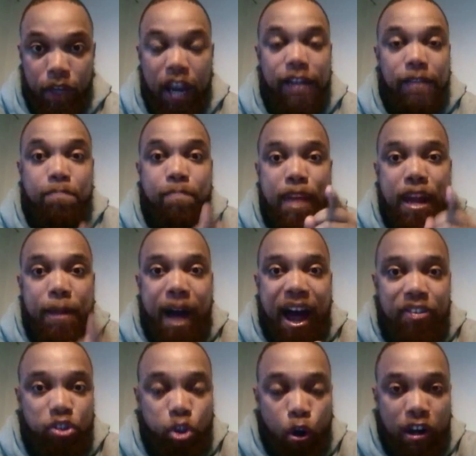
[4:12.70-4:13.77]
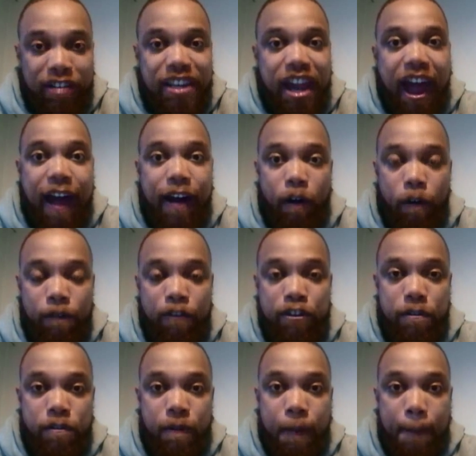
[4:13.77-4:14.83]
Admit my authority over
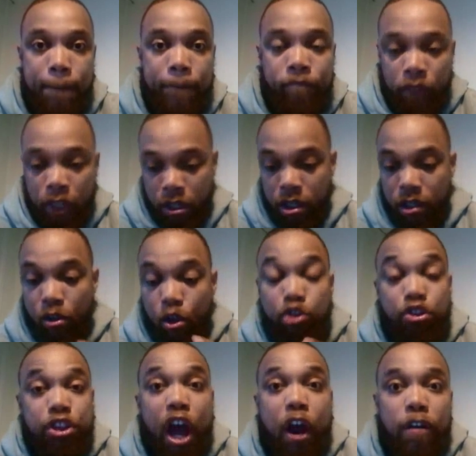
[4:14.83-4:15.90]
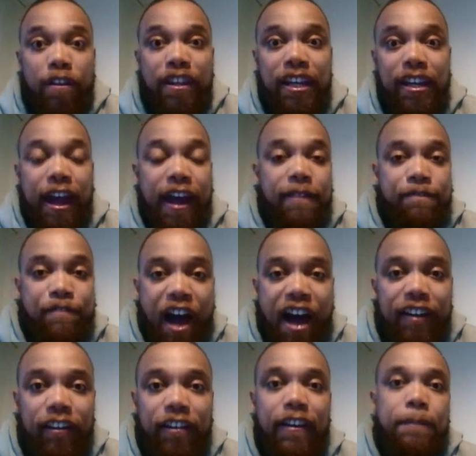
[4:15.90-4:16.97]
you. Thirdly and
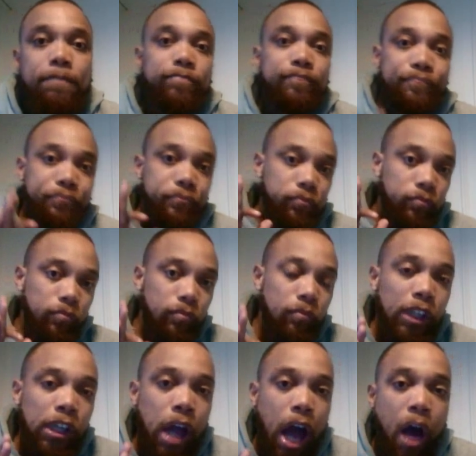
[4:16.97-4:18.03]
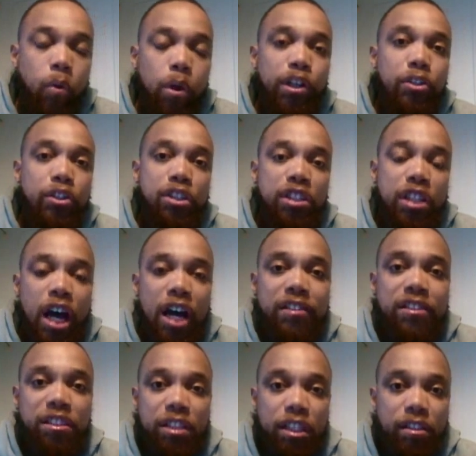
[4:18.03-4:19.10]
finally, I want to
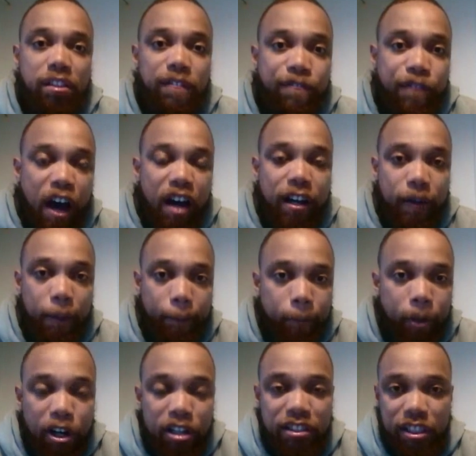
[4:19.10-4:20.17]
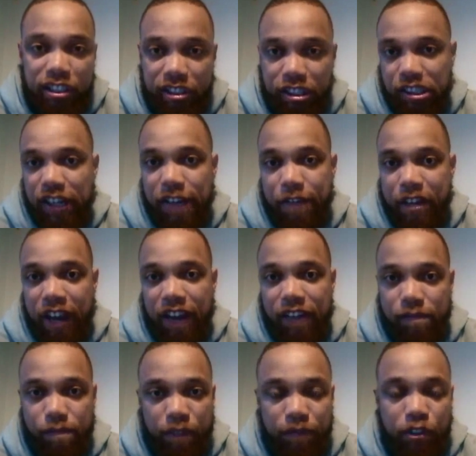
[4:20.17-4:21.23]
discuss this fucking pussy Stephen A.
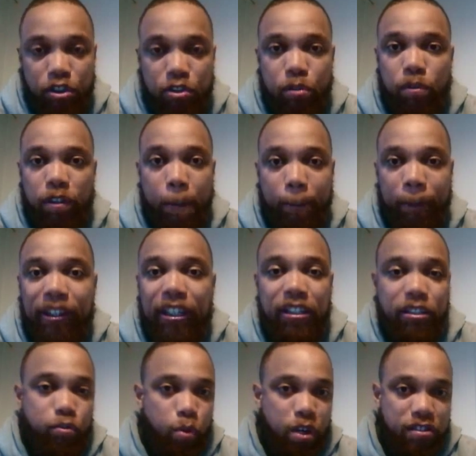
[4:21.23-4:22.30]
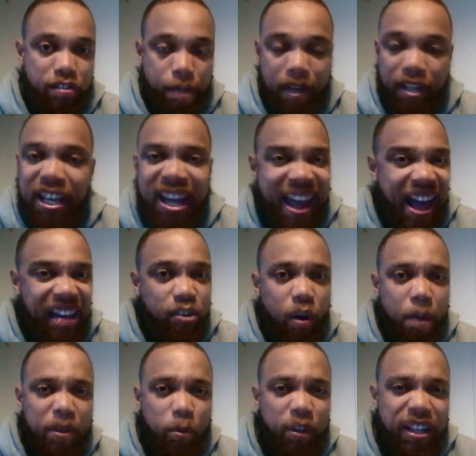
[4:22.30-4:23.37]
Smith, this dude that bleeds once a month. I
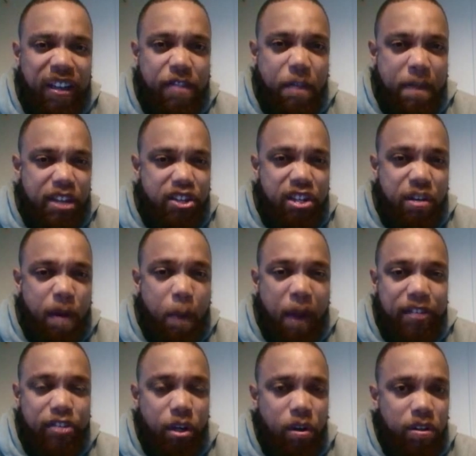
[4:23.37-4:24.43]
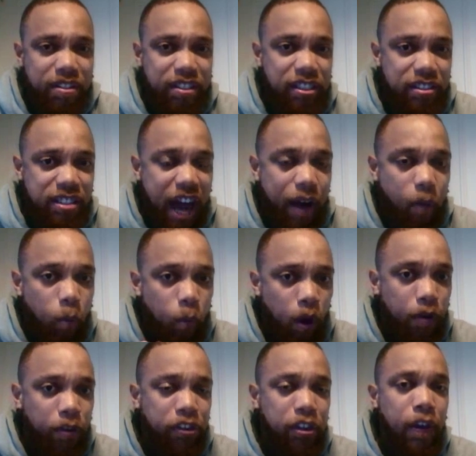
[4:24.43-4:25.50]
normally wouldn't even mention him on my show because he's not
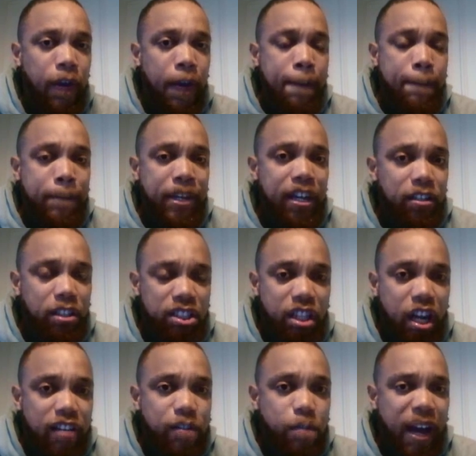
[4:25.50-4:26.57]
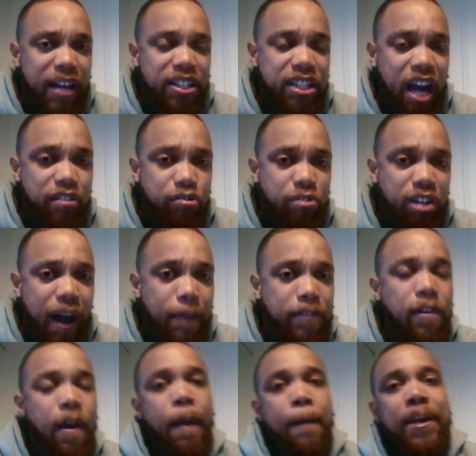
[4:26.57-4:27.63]
worth being discussed by
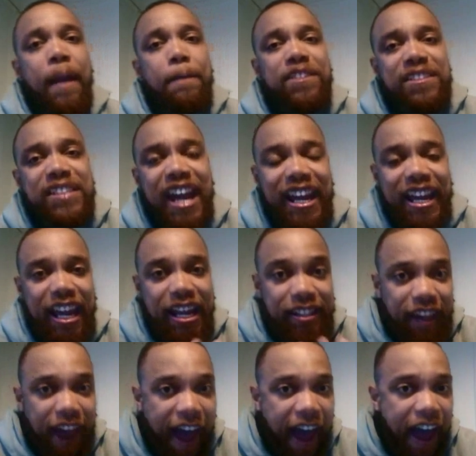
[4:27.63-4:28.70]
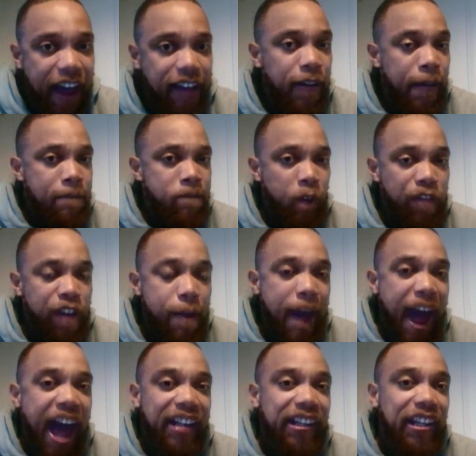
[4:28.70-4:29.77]
Seanstradamus, but I'm sick and tired of him
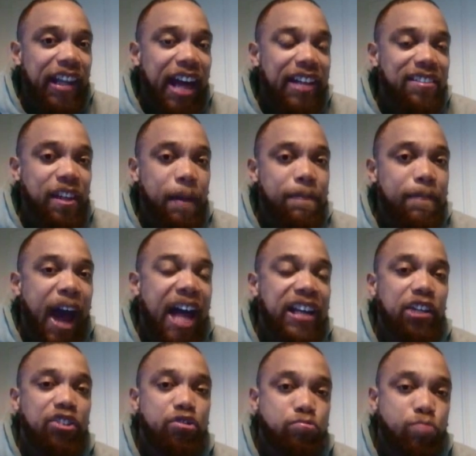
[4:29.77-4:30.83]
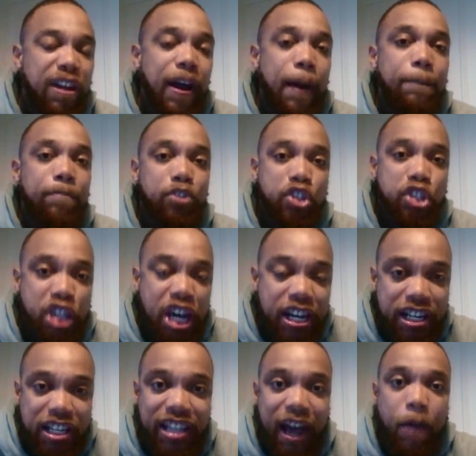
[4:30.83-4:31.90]
acting like some kind of straight up G,
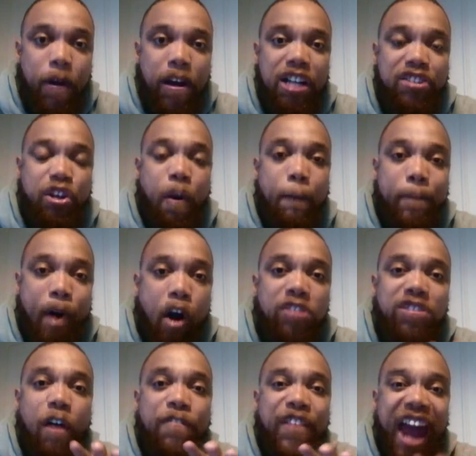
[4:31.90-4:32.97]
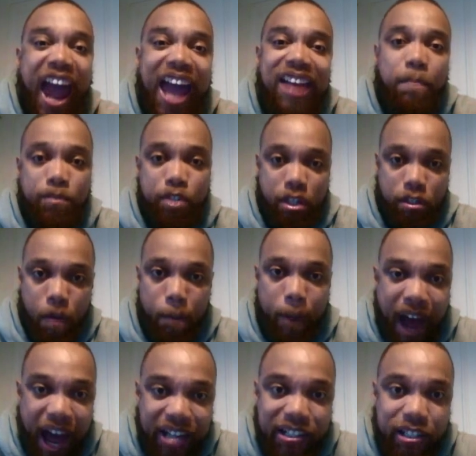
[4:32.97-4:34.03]
because I will cut your balls off and hand them to you,
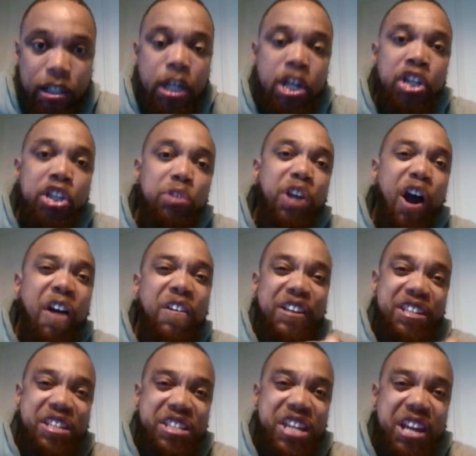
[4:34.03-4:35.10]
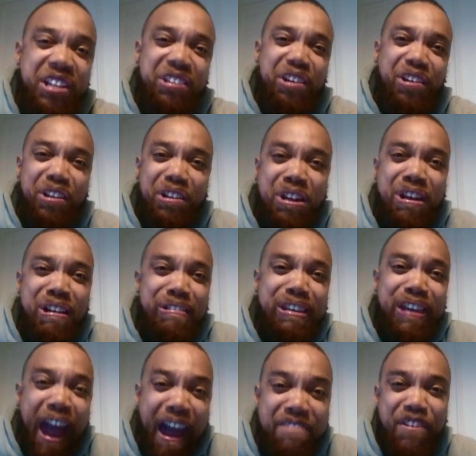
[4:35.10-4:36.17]
partner. You talking shit to
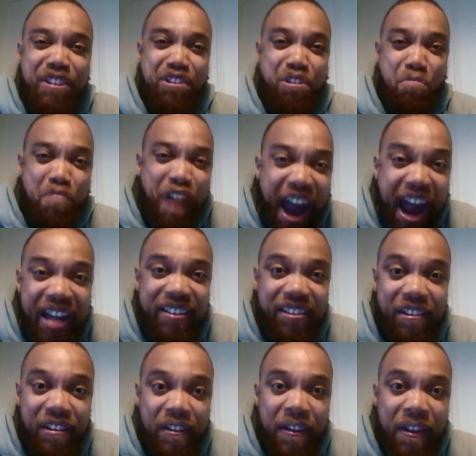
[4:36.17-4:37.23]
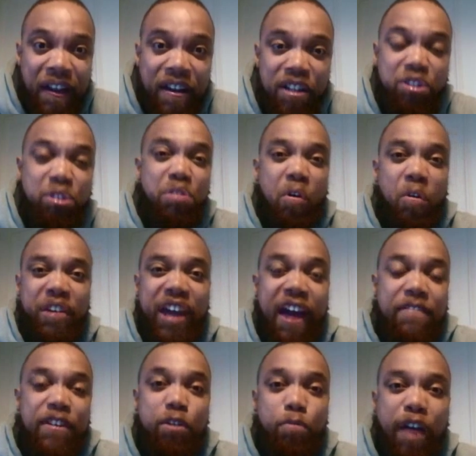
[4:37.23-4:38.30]
Kevin Durant, because you know
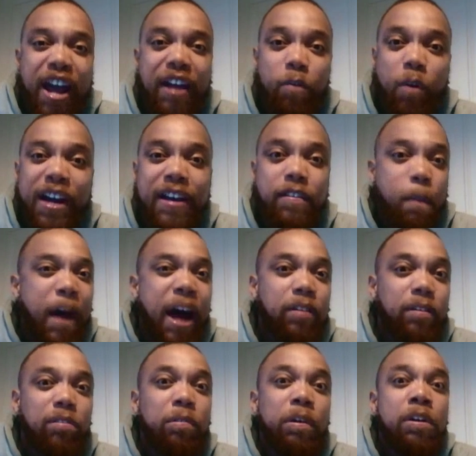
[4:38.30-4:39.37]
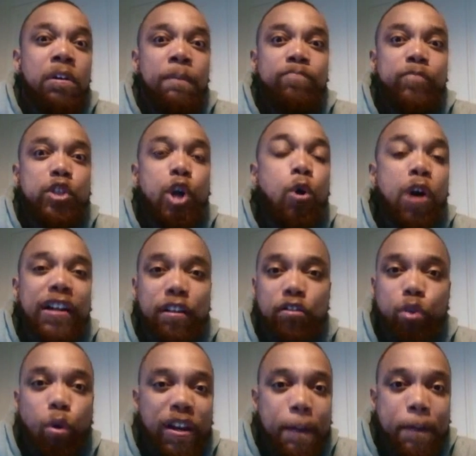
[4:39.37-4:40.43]
Kevin Durant weighs about
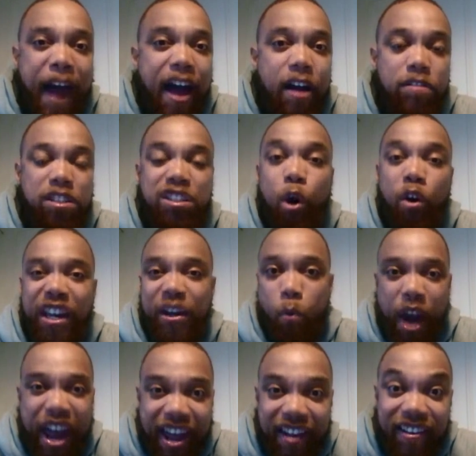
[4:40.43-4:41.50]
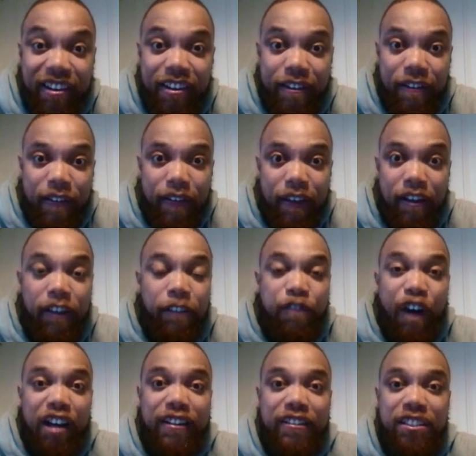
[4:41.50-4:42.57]
220 pounds soaking wet. And he's
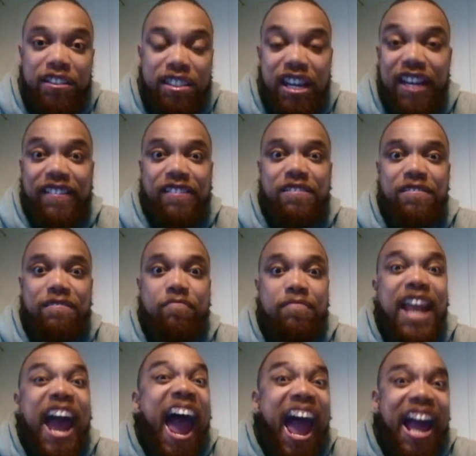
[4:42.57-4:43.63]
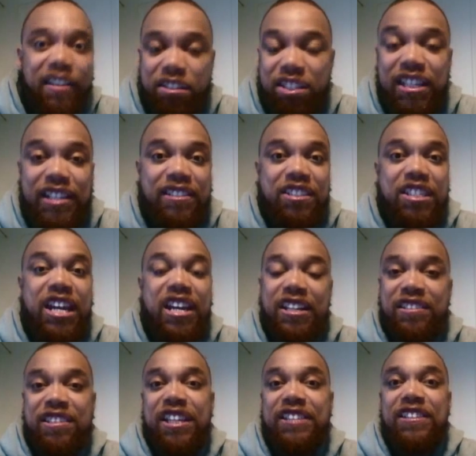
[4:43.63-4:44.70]
fucking 6'9", 6'10",
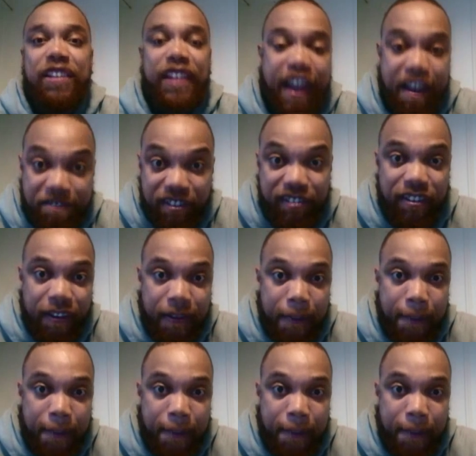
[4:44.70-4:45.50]
6'11".